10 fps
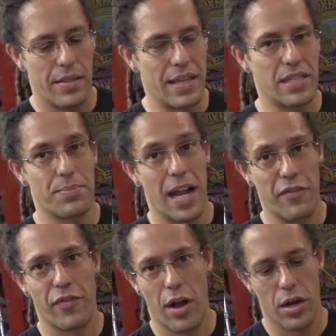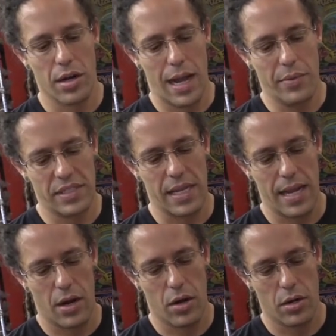These by far, I would
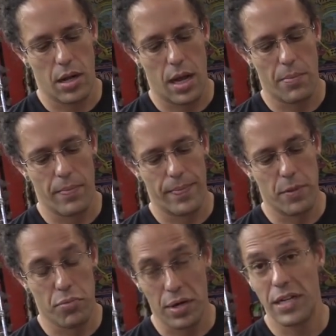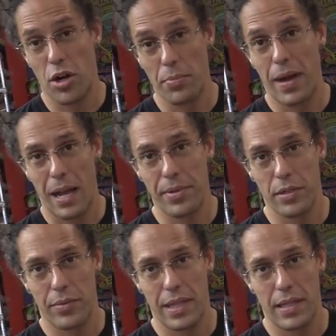say, are pretty darn
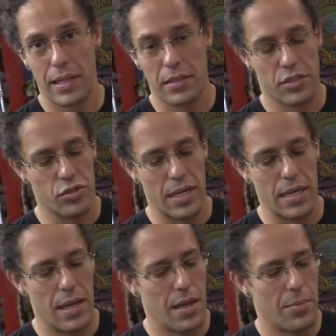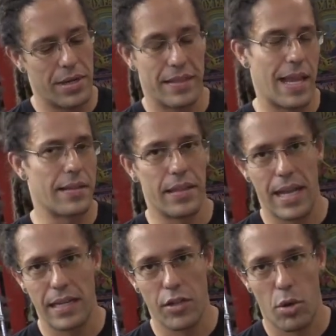popular within the industry, but at the end of the
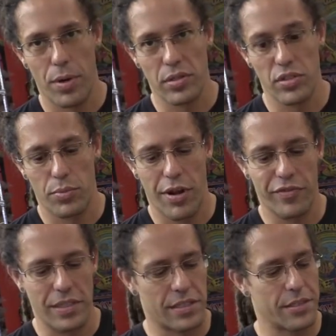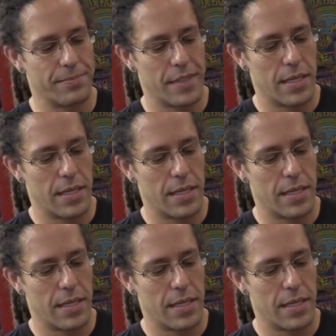day, it's all personal preference.